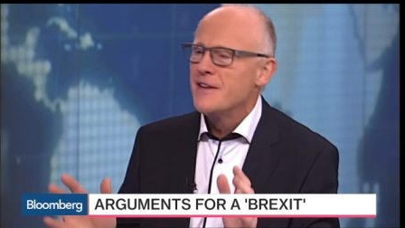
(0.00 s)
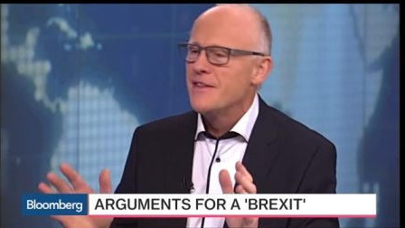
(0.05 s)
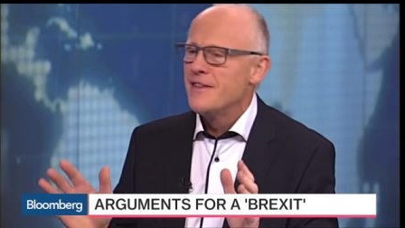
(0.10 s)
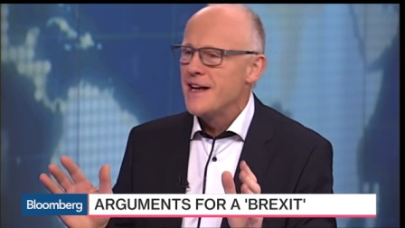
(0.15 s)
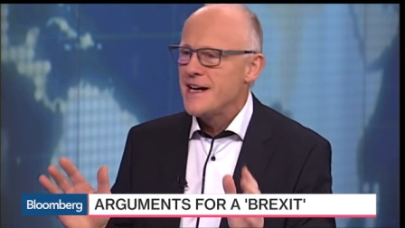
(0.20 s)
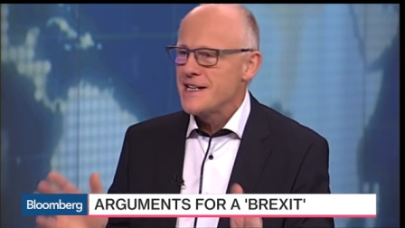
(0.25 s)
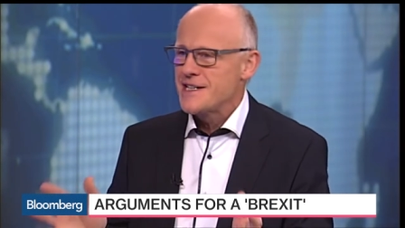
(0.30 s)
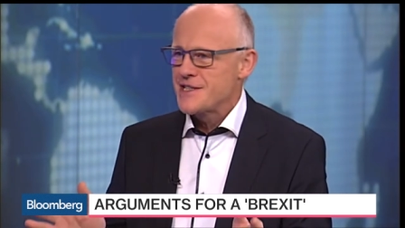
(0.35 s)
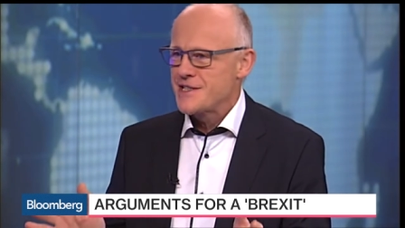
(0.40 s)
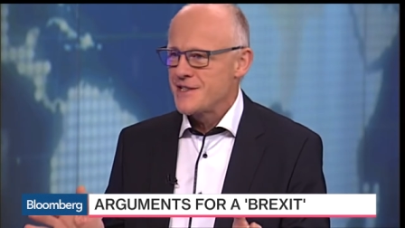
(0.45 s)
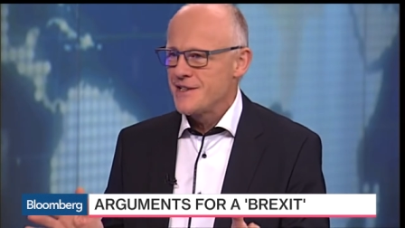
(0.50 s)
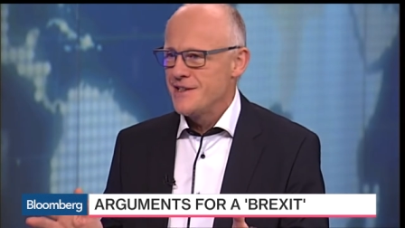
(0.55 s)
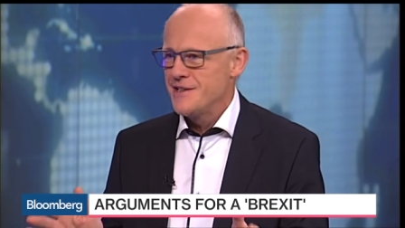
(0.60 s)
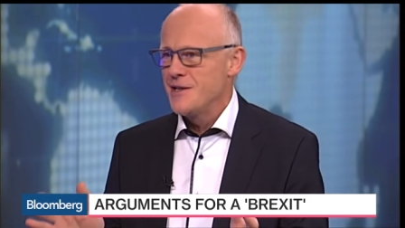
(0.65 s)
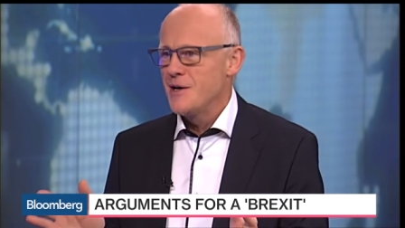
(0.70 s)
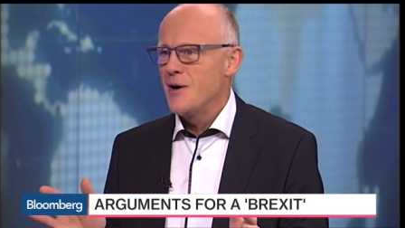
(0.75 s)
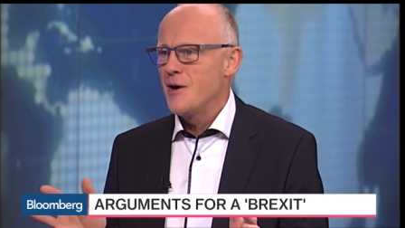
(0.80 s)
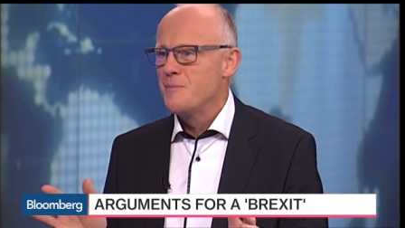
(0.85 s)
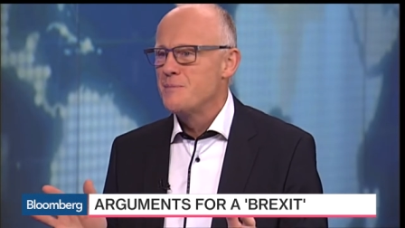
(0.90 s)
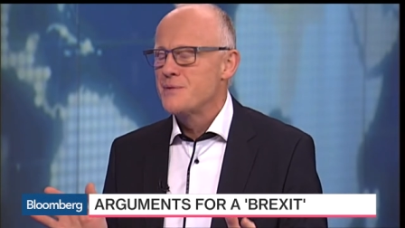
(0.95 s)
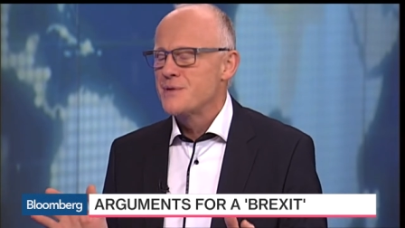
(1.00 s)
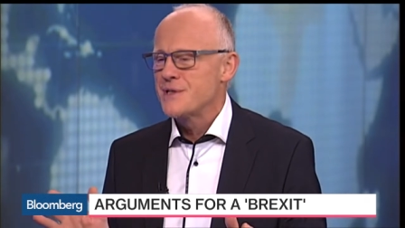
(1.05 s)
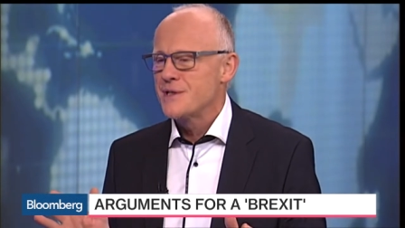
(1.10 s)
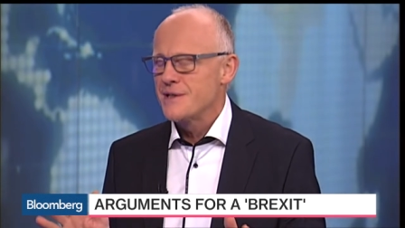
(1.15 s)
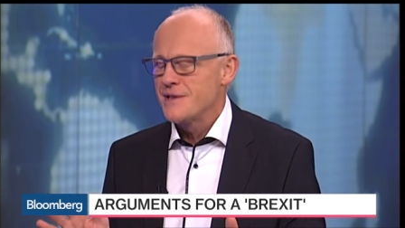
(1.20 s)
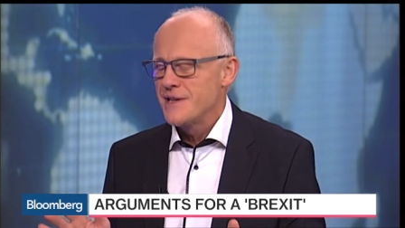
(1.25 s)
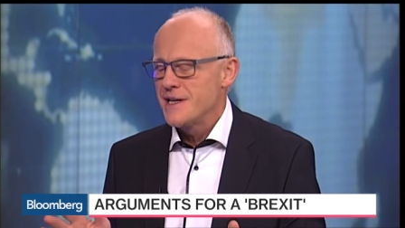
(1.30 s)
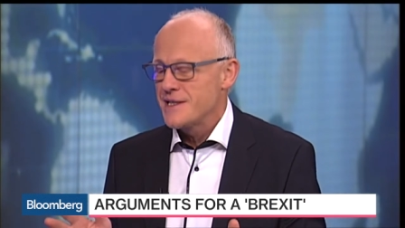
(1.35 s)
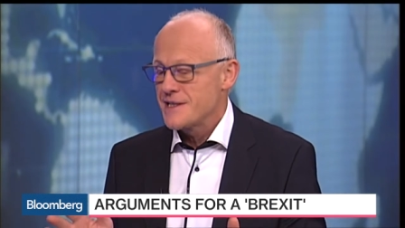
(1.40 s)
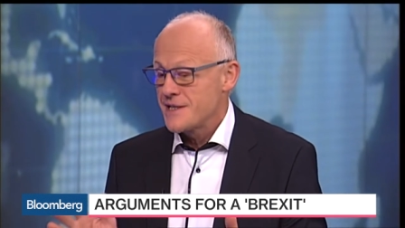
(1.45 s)
That's
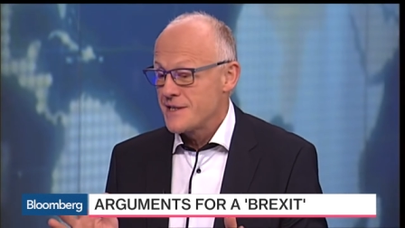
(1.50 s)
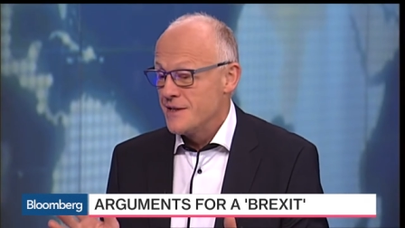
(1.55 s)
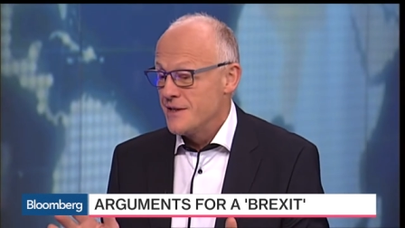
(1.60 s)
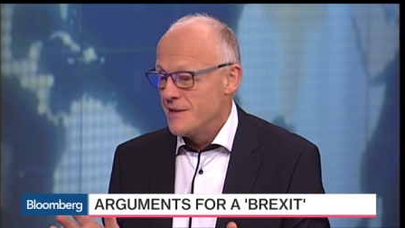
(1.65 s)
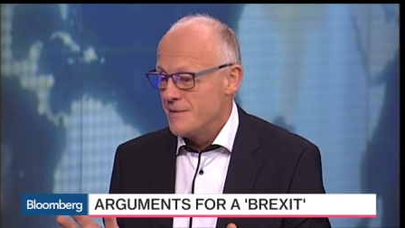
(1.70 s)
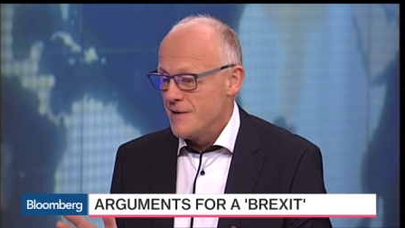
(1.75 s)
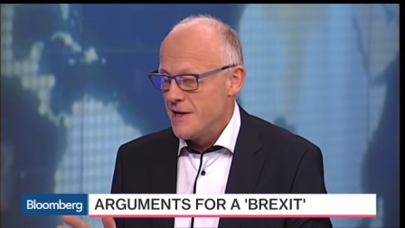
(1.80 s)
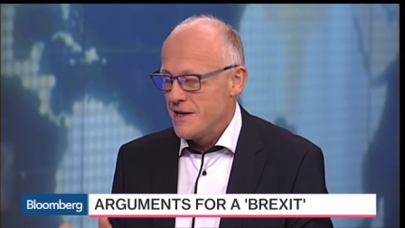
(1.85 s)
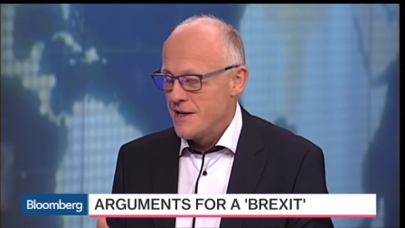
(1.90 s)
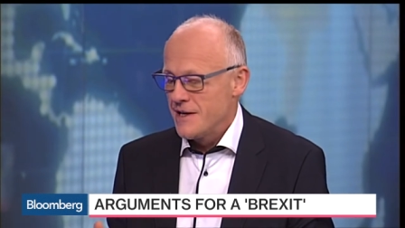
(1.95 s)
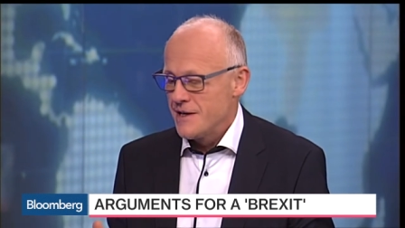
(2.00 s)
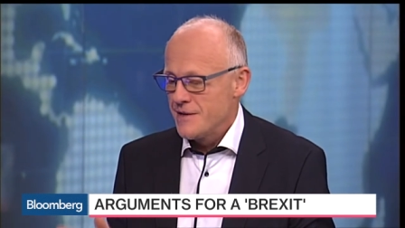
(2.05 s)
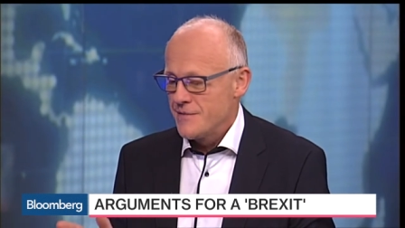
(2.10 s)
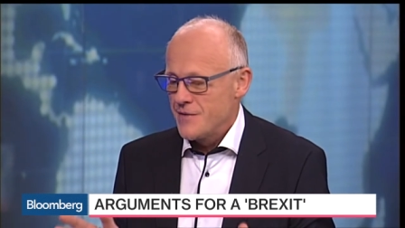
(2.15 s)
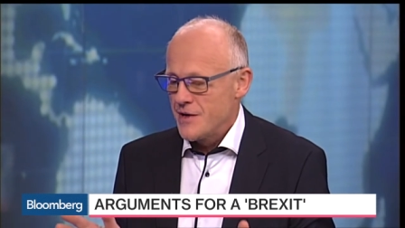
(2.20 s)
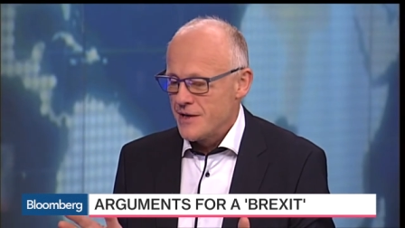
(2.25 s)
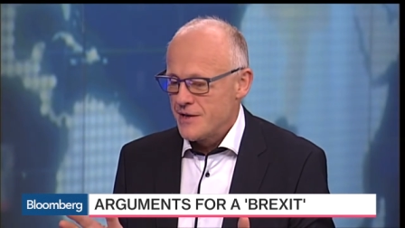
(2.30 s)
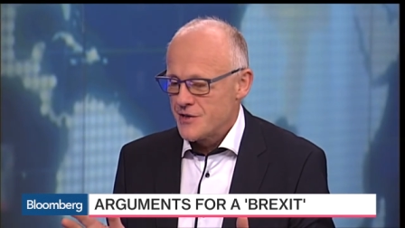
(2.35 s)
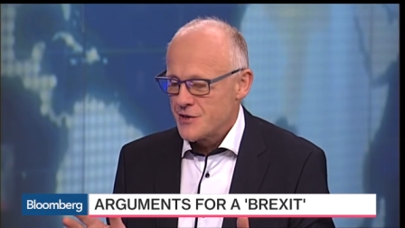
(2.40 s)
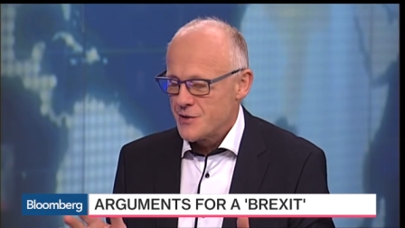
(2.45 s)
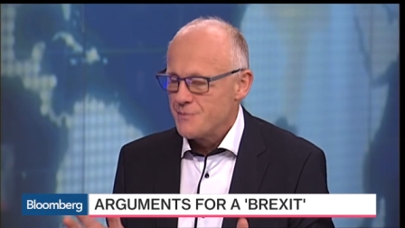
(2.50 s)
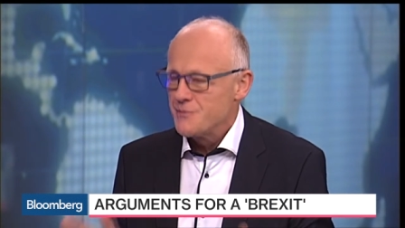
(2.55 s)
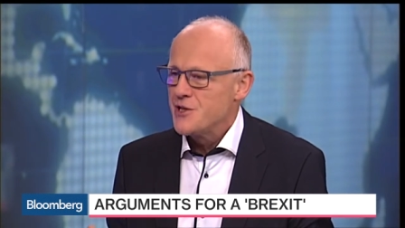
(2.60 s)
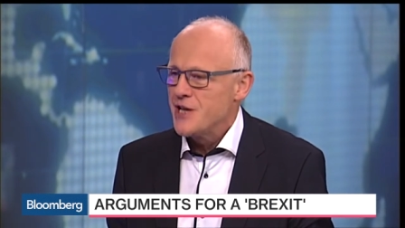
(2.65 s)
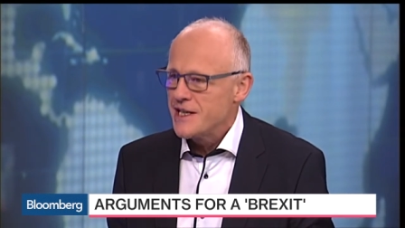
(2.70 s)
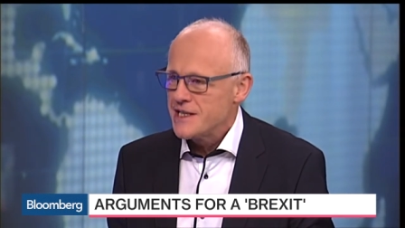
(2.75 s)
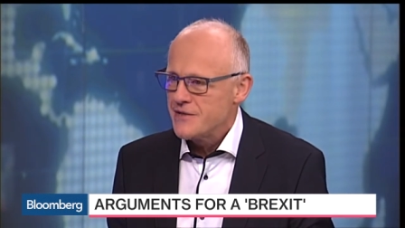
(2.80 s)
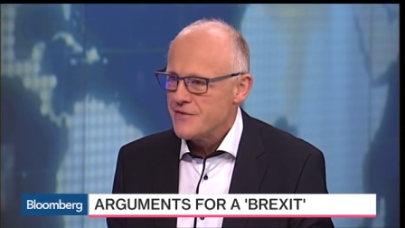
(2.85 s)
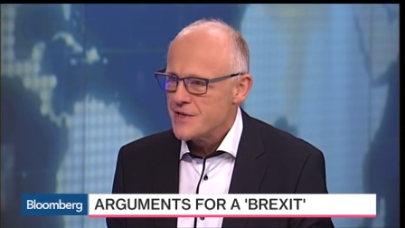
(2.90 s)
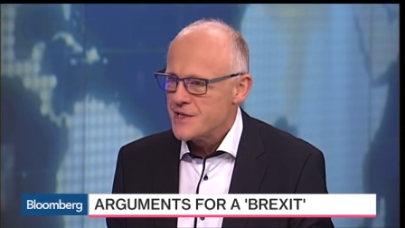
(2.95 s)
a
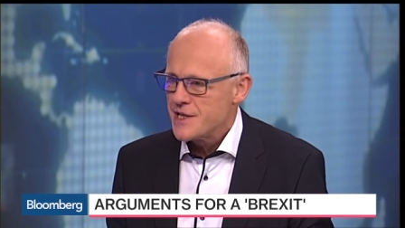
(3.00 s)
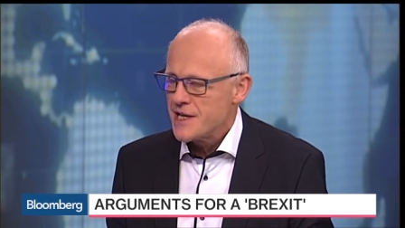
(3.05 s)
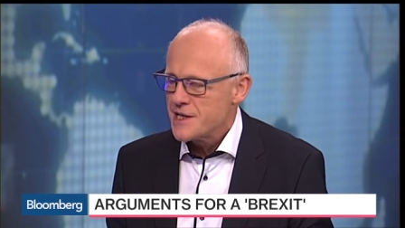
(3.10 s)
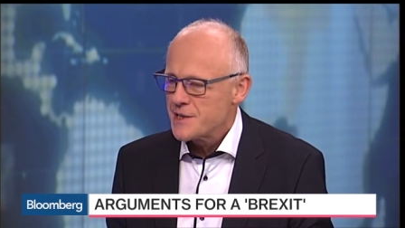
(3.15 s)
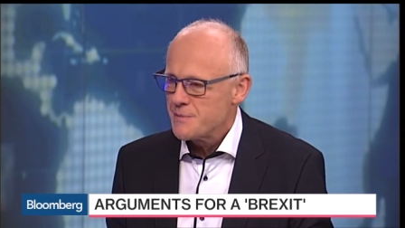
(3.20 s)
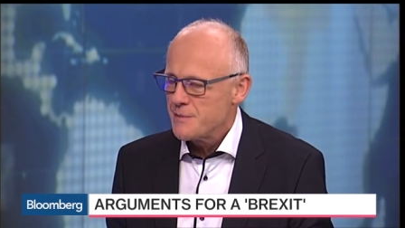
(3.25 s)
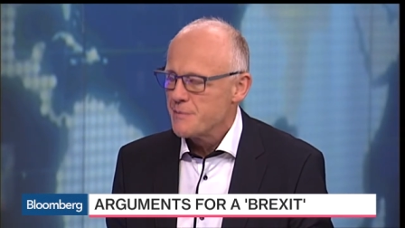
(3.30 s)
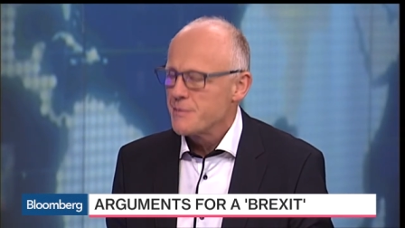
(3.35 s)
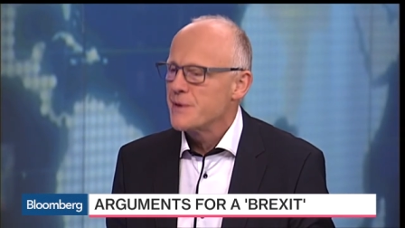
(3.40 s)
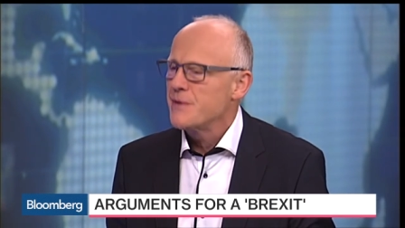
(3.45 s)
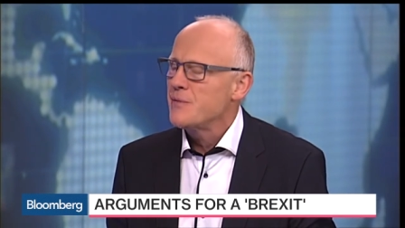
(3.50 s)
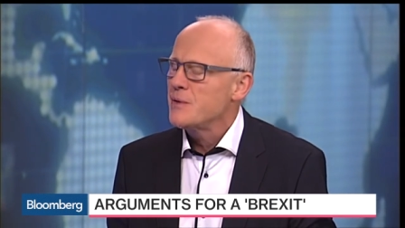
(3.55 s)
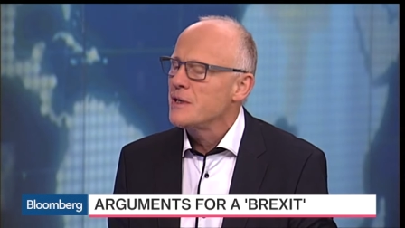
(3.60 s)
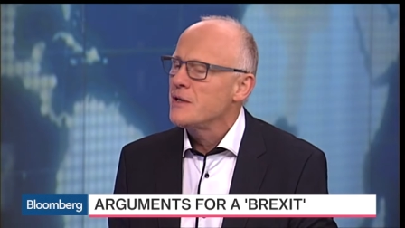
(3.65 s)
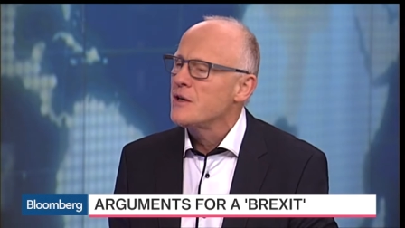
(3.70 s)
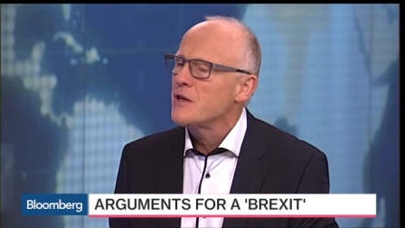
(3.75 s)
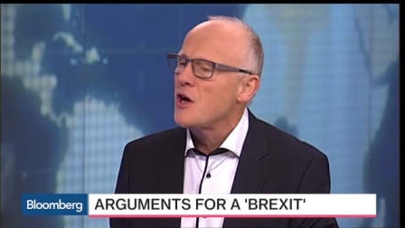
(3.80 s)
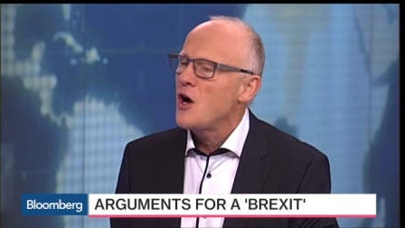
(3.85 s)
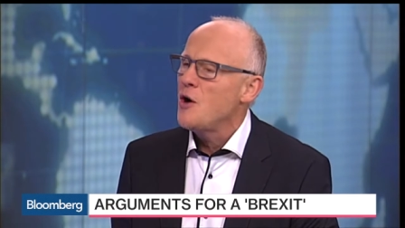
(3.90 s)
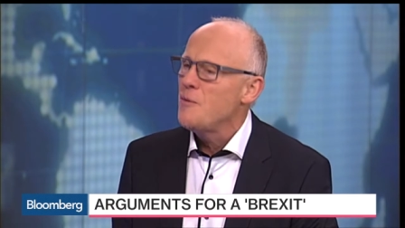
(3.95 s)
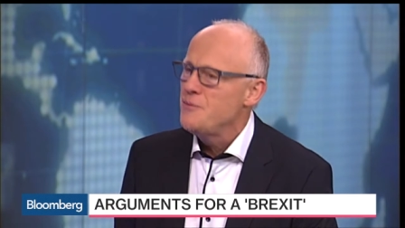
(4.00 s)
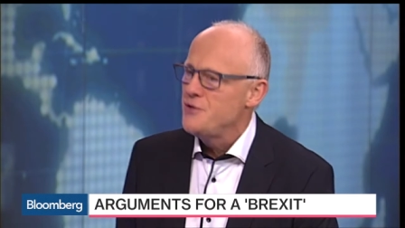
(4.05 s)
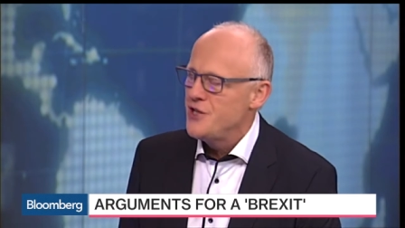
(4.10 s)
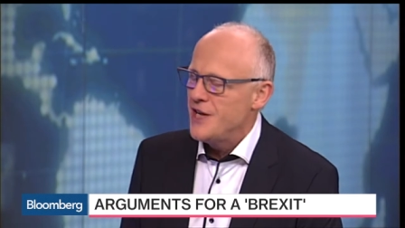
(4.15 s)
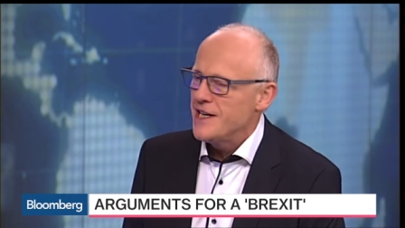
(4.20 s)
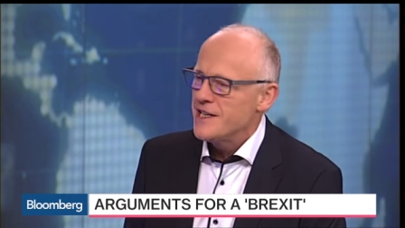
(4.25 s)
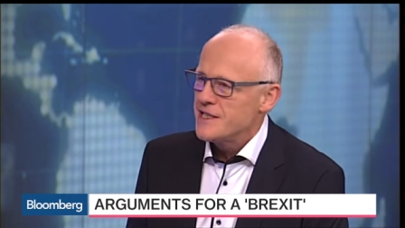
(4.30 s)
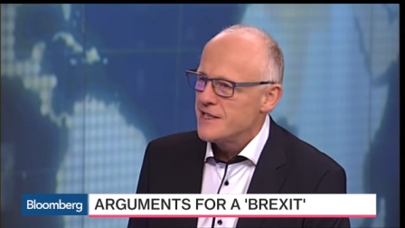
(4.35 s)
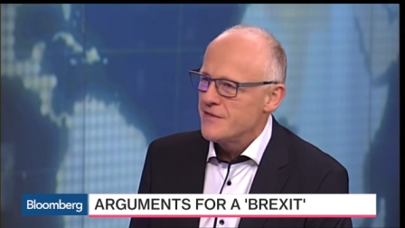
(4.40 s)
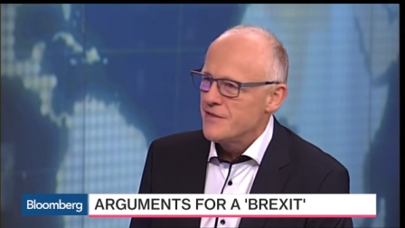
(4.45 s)
subjective assessment. But if we look at
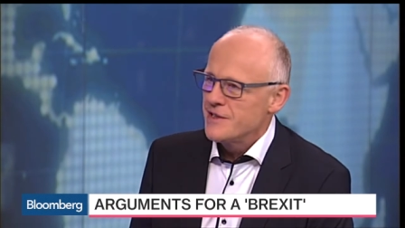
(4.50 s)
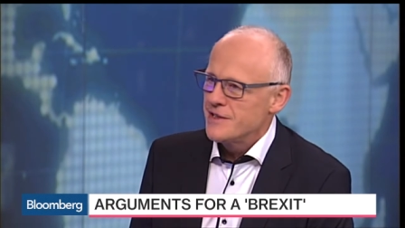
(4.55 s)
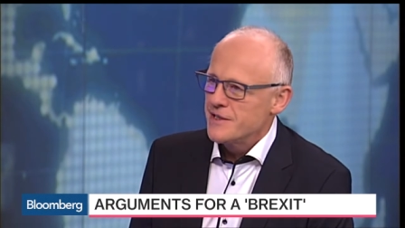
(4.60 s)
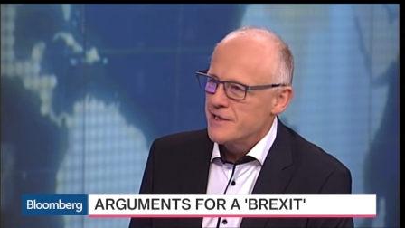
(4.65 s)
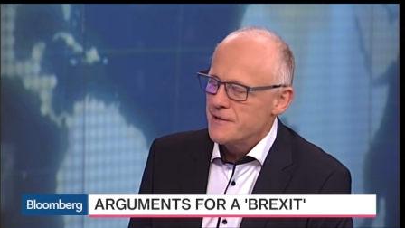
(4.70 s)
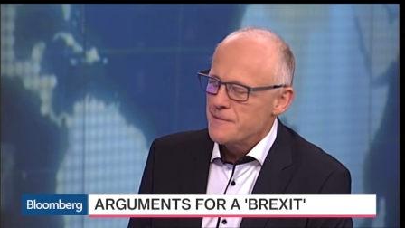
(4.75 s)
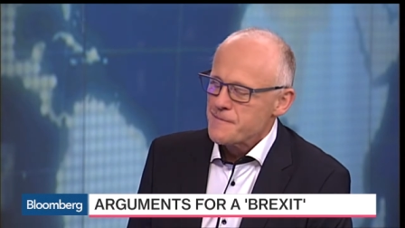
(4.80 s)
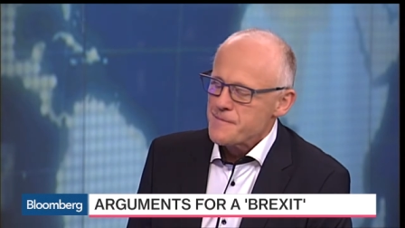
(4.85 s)
objectivity,